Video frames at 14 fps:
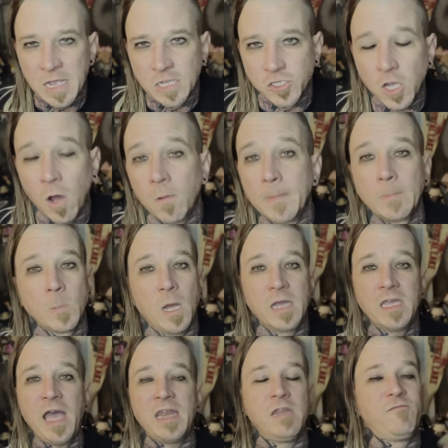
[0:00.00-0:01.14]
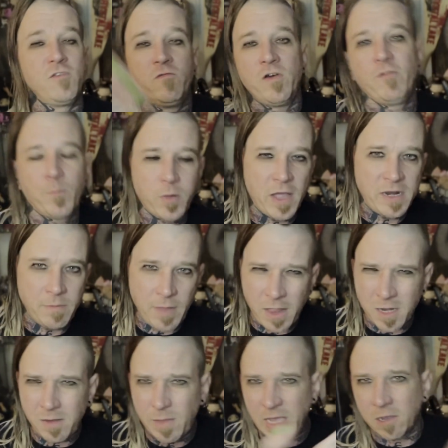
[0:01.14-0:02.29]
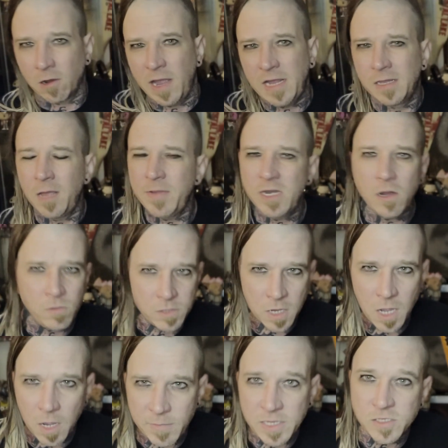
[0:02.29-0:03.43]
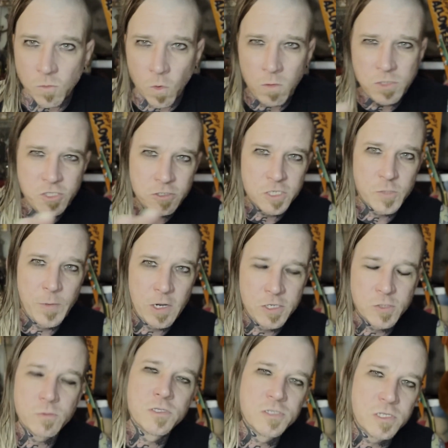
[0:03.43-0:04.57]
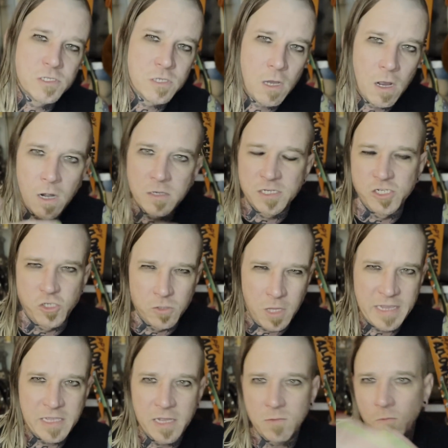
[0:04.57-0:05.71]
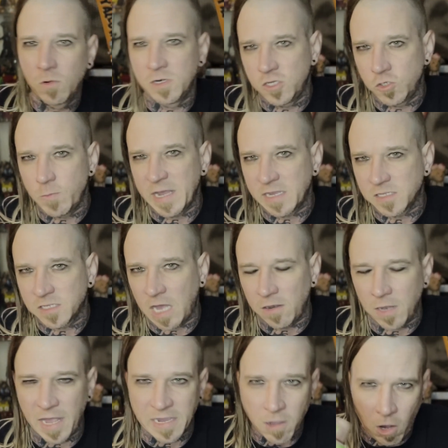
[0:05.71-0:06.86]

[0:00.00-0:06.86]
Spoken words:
So, again, if you've ever played a Melody Maker, hey, let me know in the comments, what was your experience with this guitar? Did you like it? What did you make it sound like?